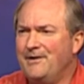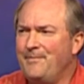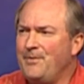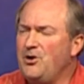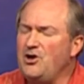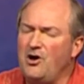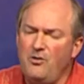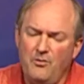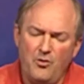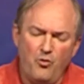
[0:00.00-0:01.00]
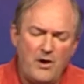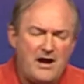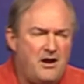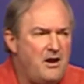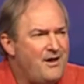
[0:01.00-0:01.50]
You know,
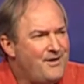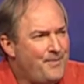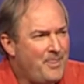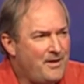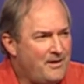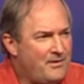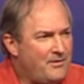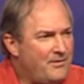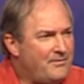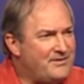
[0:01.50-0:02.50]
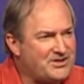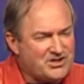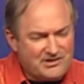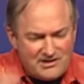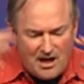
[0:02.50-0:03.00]
when this
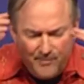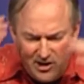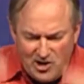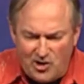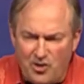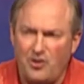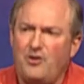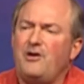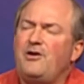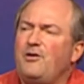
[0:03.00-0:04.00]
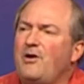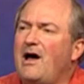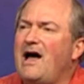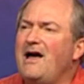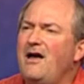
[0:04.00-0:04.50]
coming year,
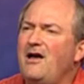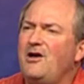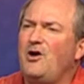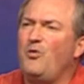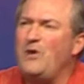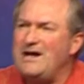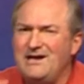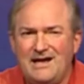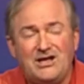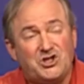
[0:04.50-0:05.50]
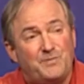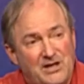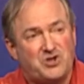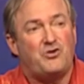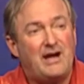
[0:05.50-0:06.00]
I, we need to be
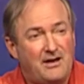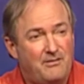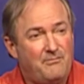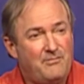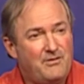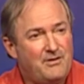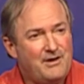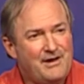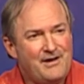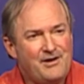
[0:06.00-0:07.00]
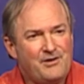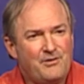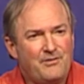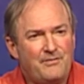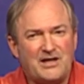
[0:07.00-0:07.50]
trained.
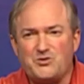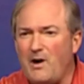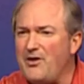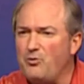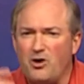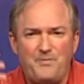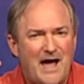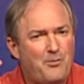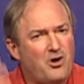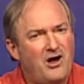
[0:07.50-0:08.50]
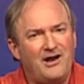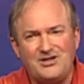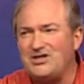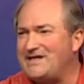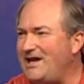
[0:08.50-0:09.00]
That's why the Rock Bible
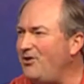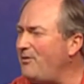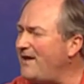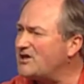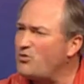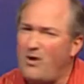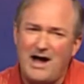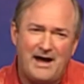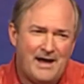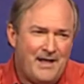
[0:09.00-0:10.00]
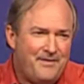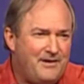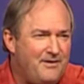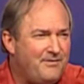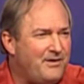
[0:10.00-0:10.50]
College is here, and that's why
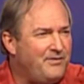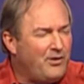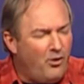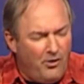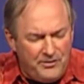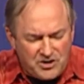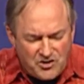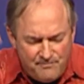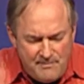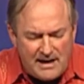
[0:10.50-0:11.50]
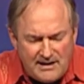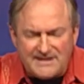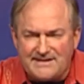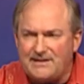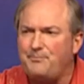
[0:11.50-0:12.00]
the, the, the, all the
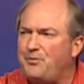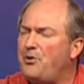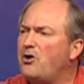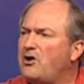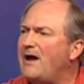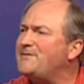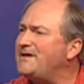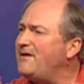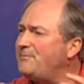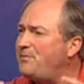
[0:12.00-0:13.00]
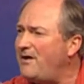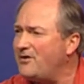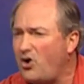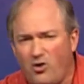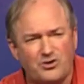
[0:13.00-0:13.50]
tremendous uh, programs and the, and the
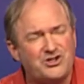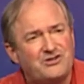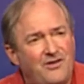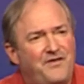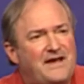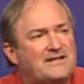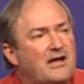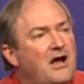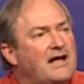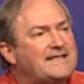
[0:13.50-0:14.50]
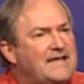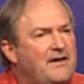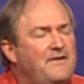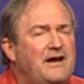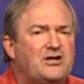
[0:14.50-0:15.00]
courses and the things that God's
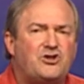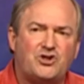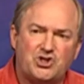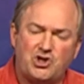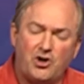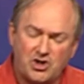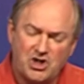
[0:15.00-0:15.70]
given into this church,